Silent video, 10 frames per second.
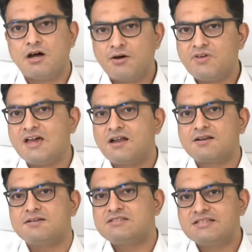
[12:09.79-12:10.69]
we are
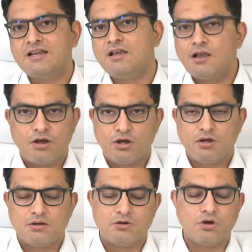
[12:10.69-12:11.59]
still
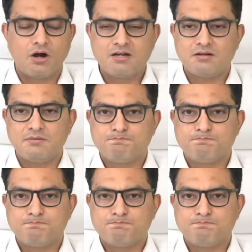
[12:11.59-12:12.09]
lot